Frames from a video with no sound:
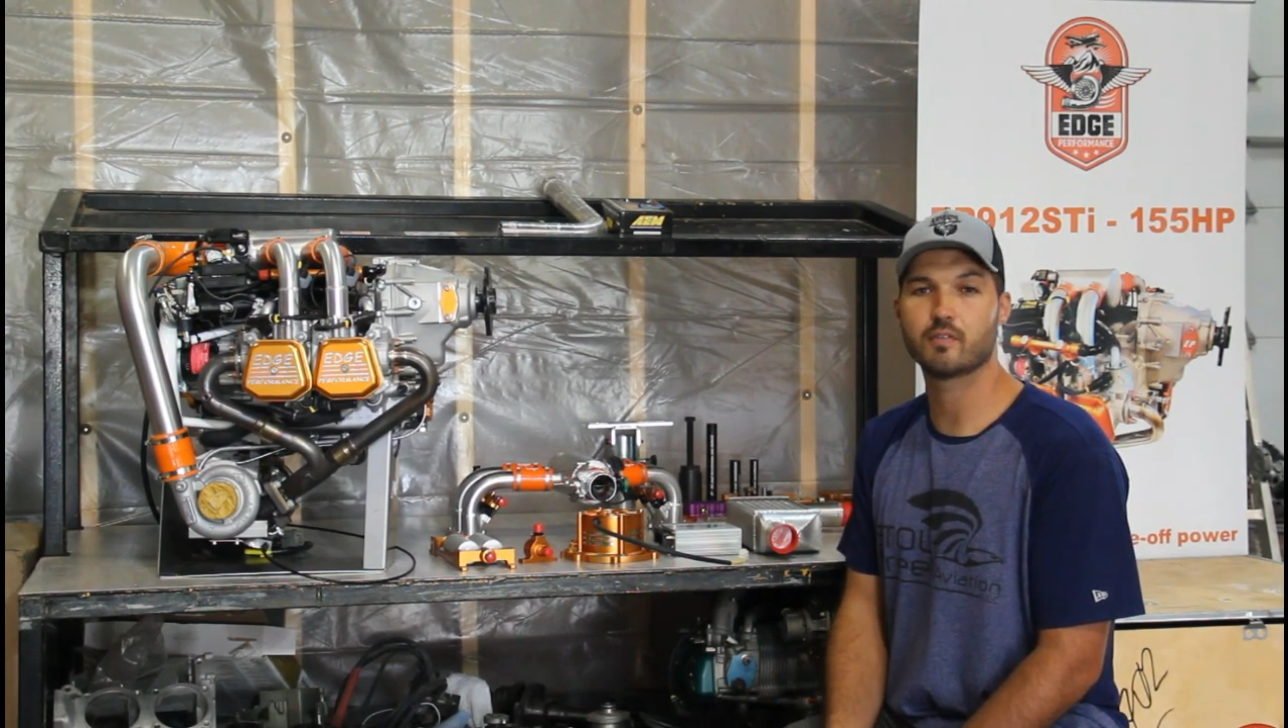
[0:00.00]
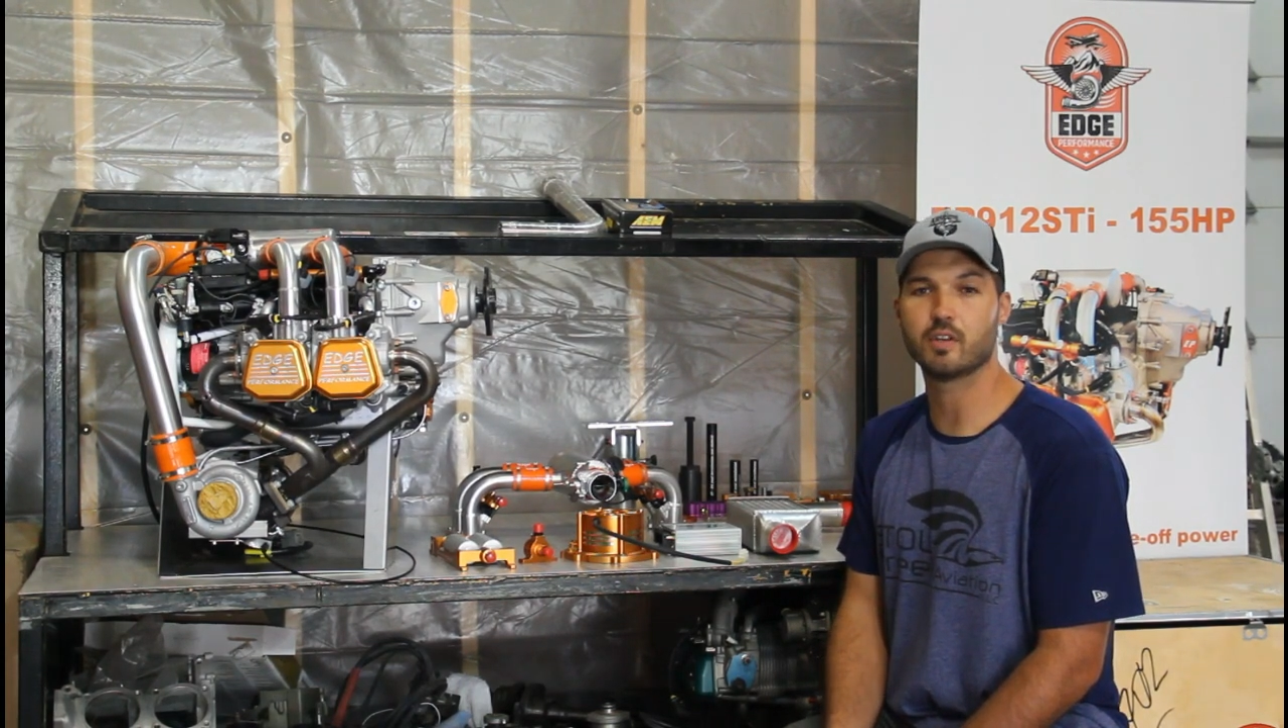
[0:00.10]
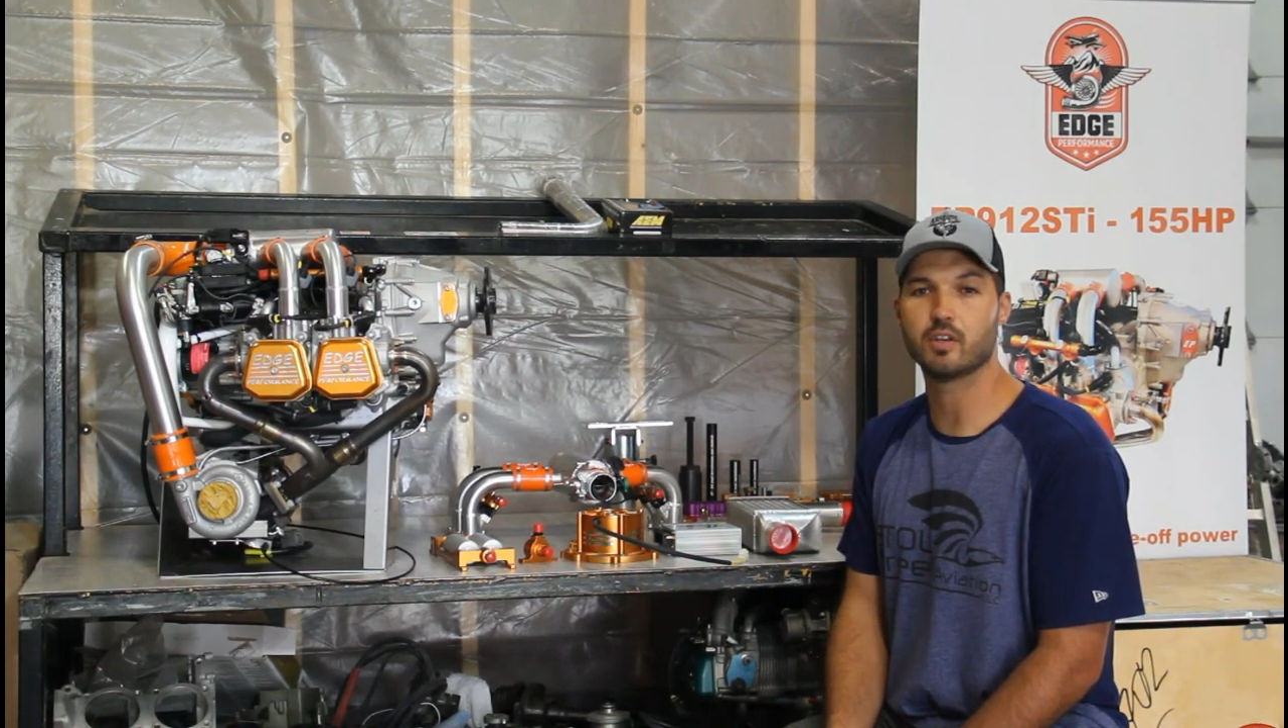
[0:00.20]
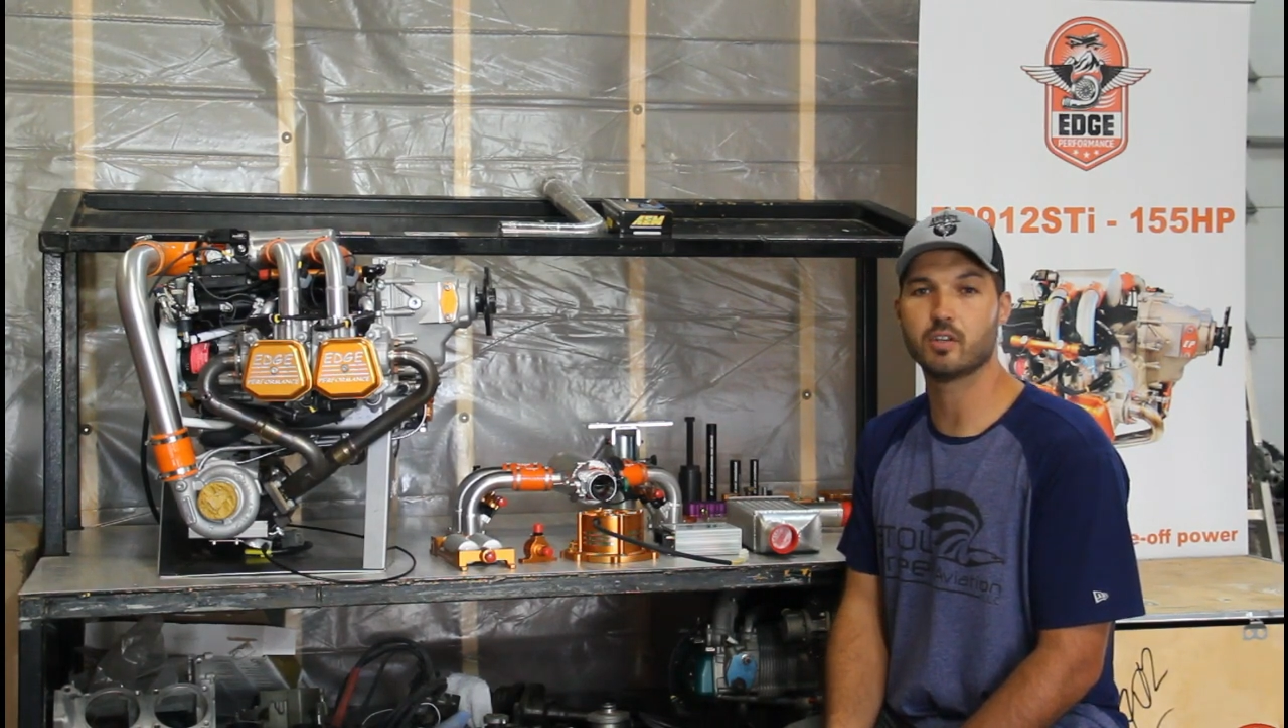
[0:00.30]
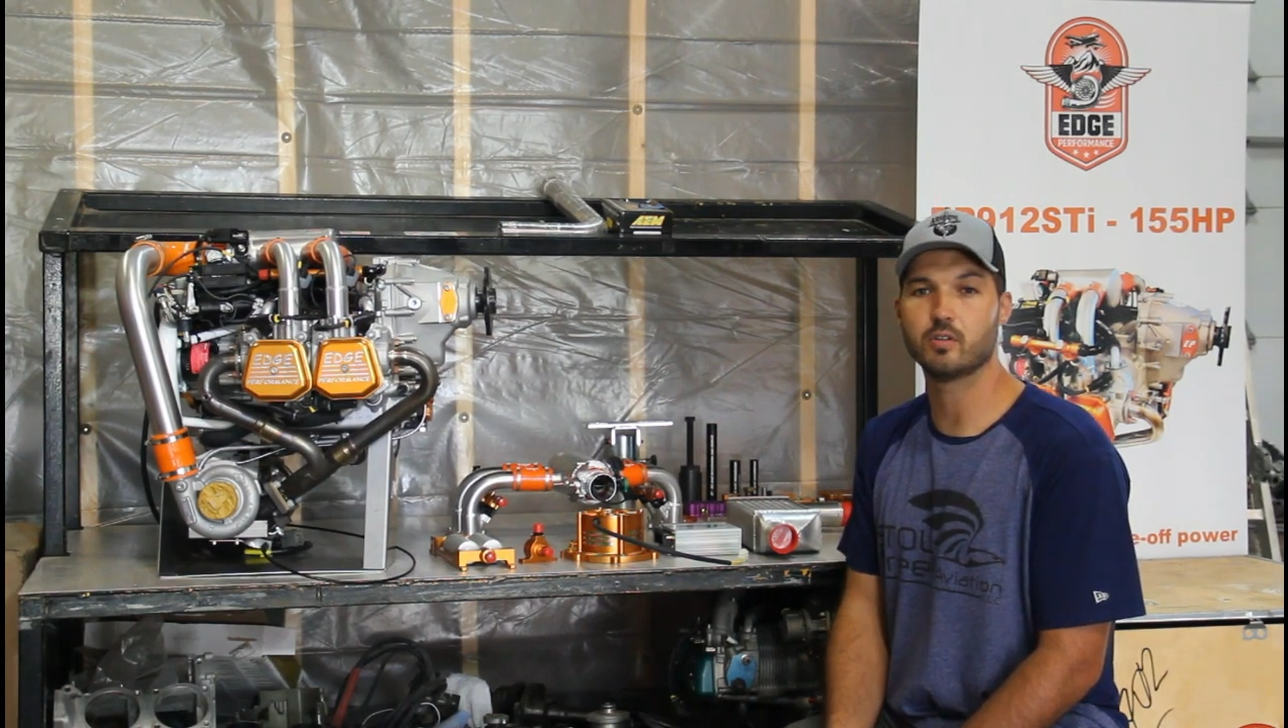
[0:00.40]

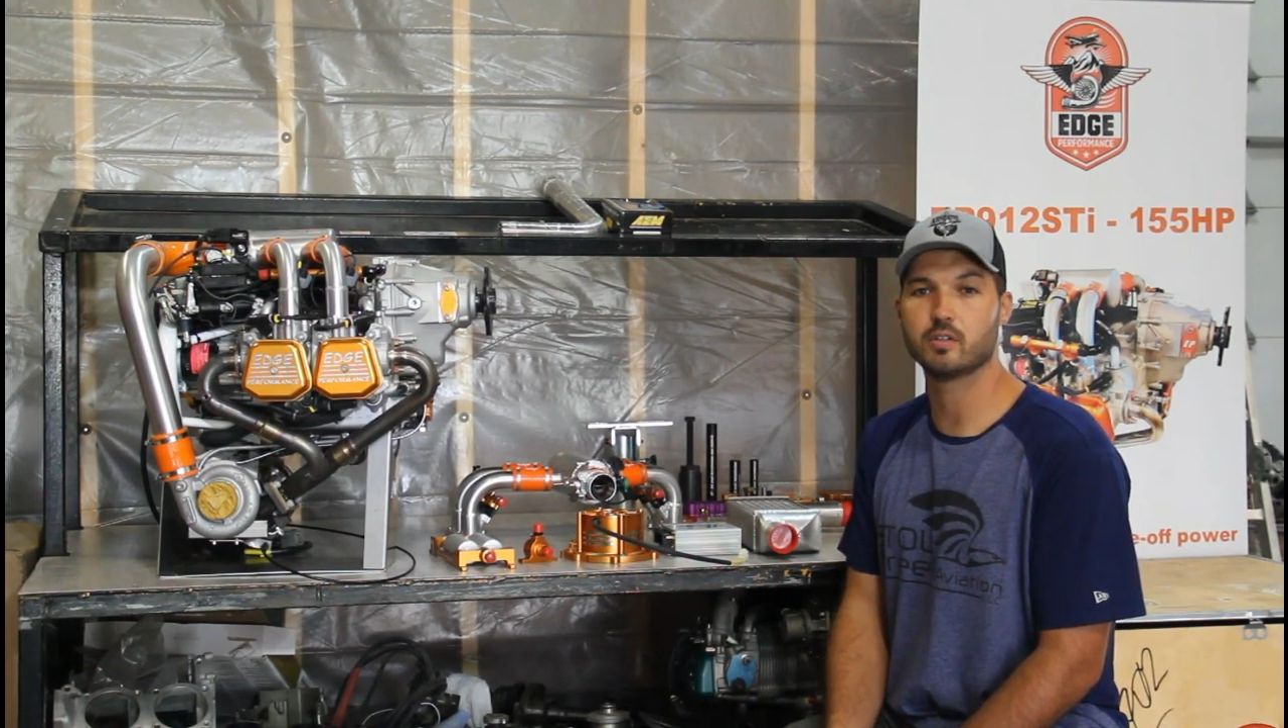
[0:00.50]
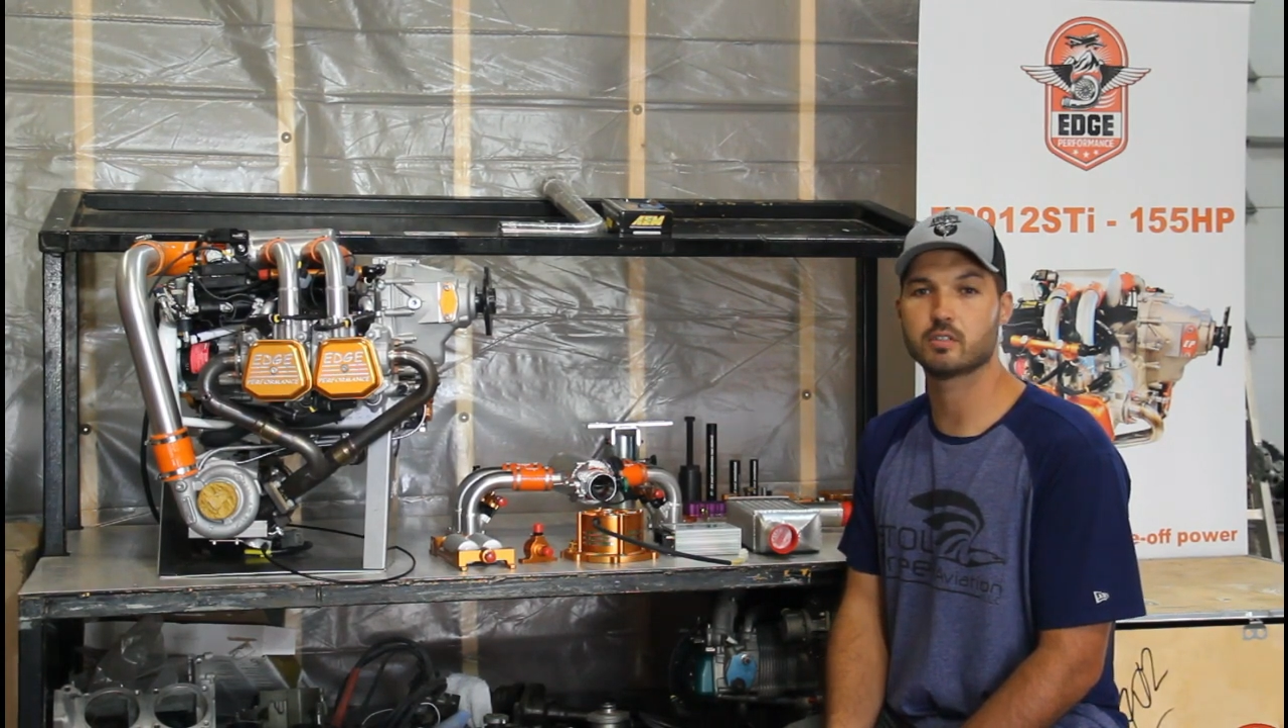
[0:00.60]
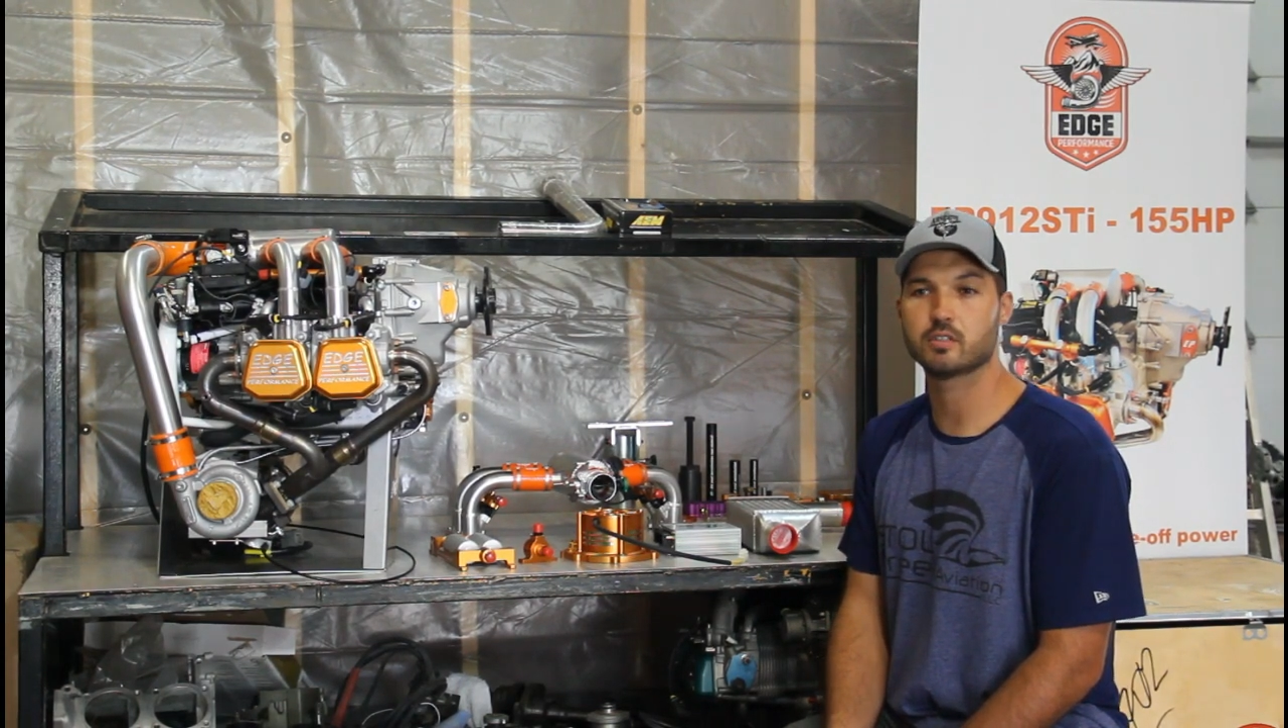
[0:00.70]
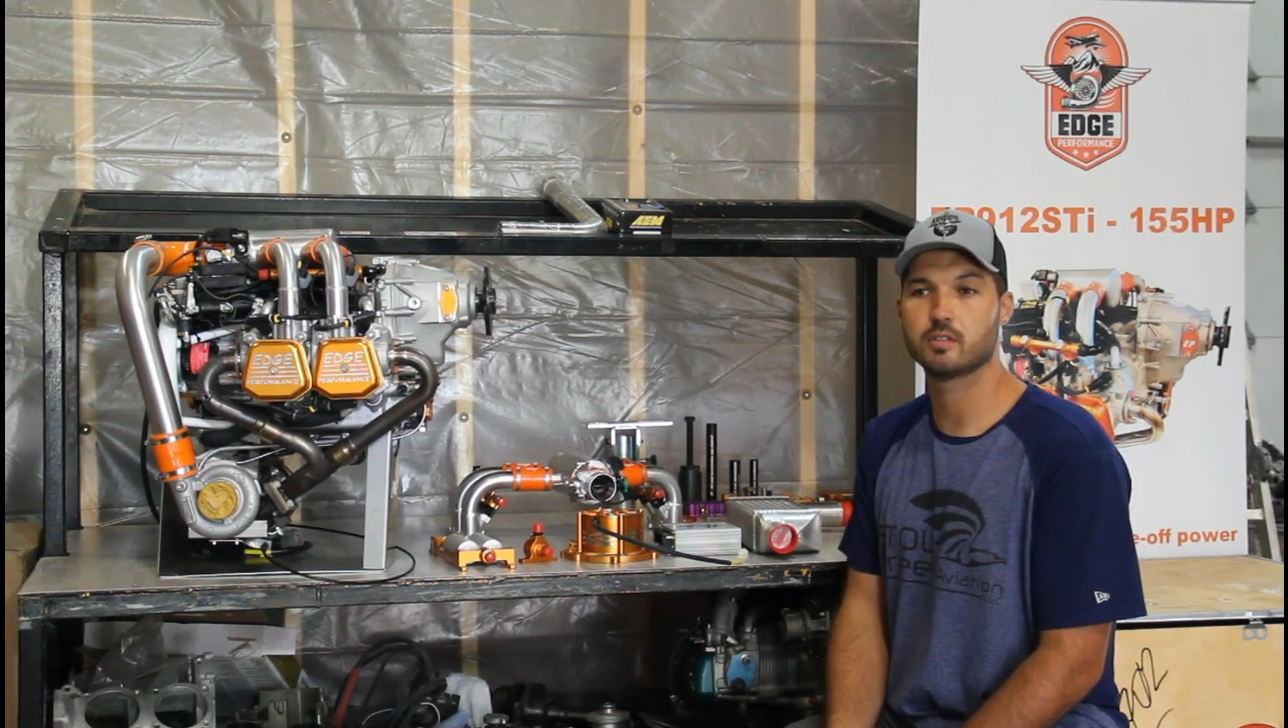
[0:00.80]
continuous.